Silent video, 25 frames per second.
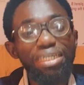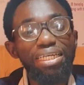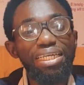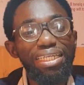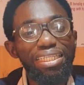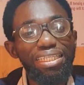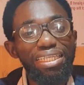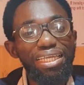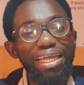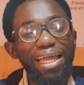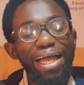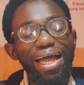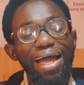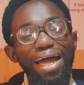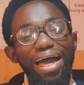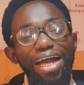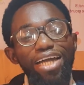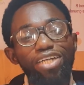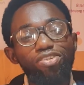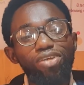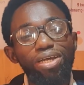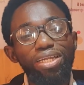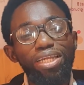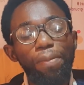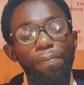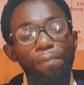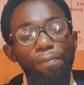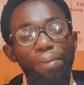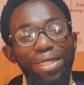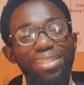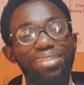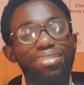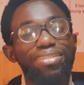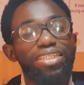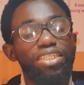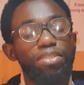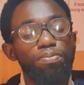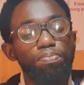they are actually
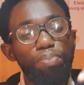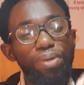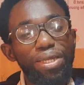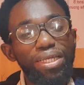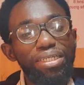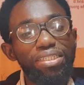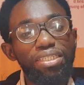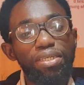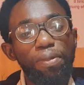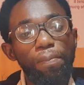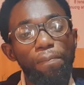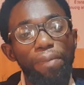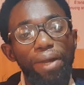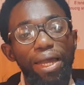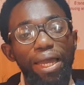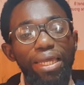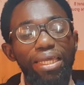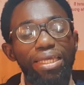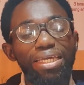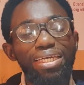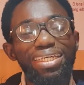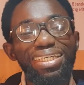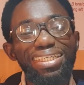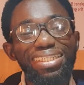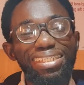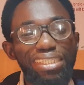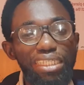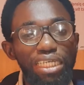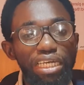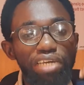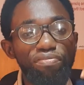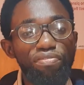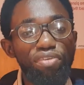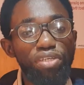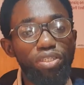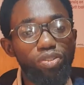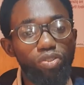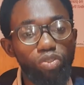participating by
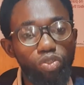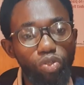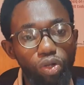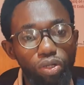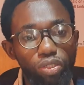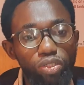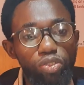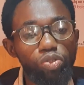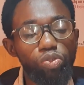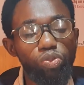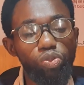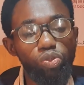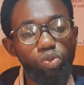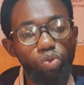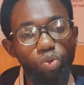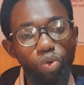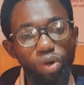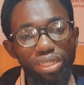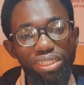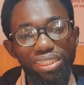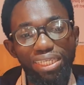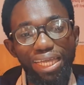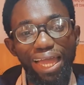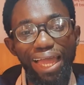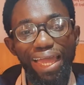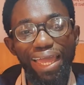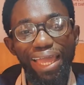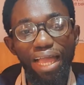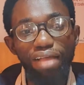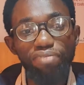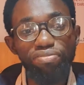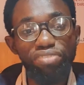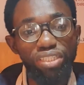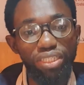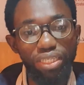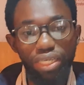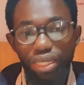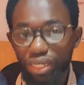giving thought to what I have
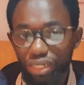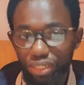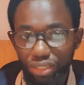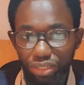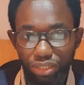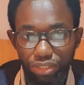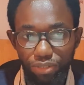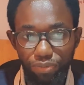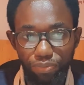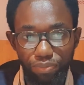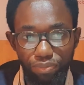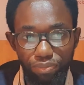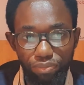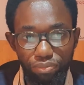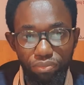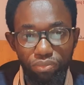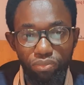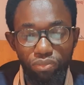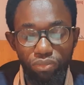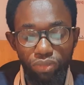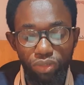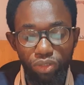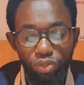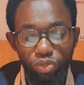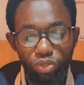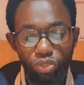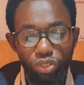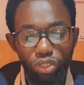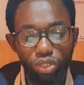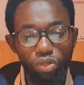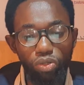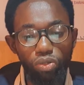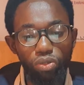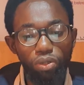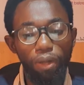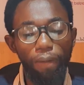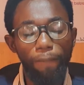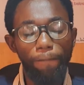said.
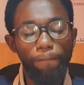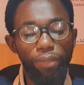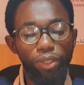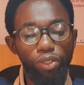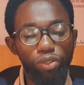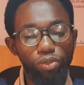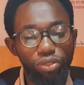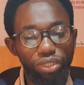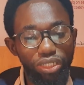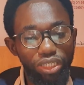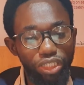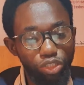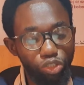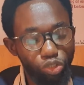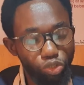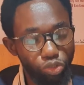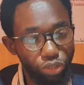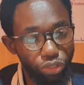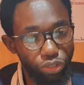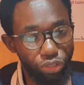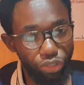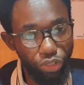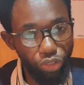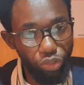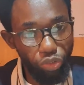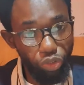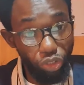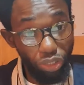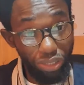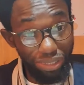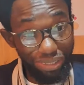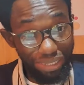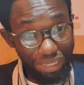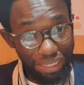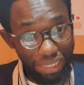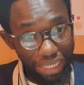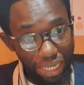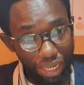So you introduce
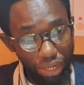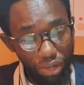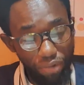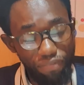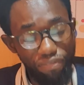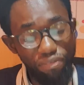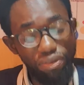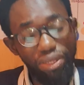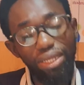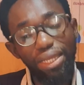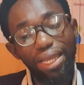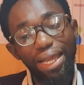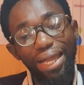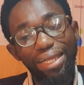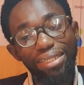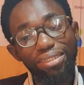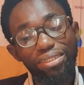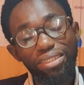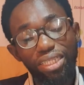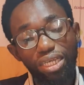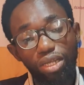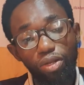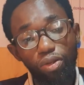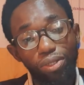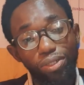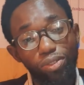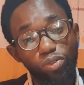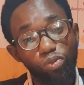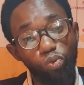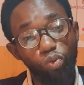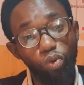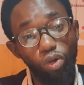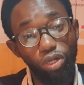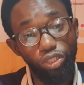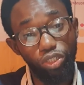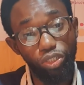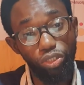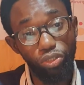yourself and tell us
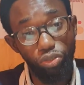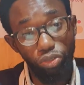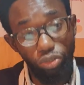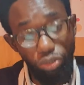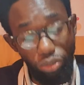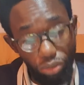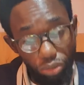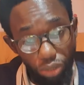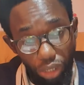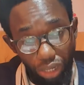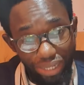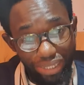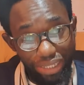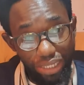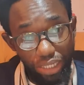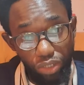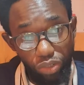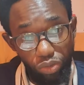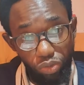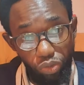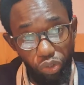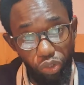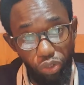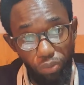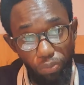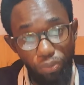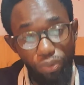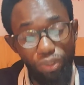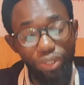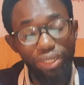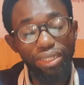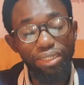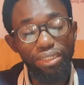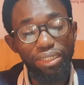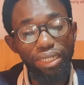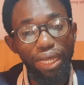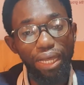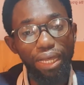what you do on the group,
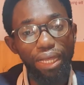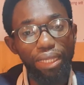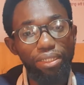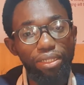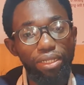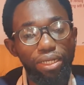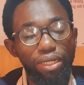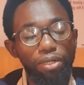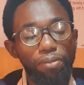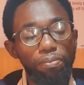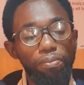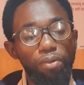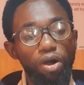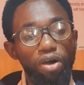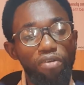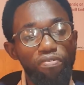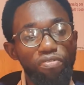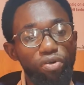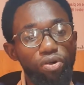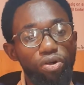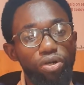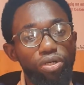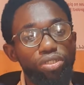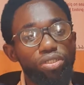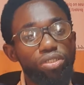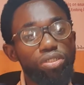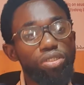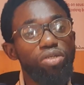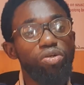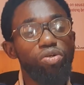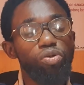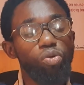and of course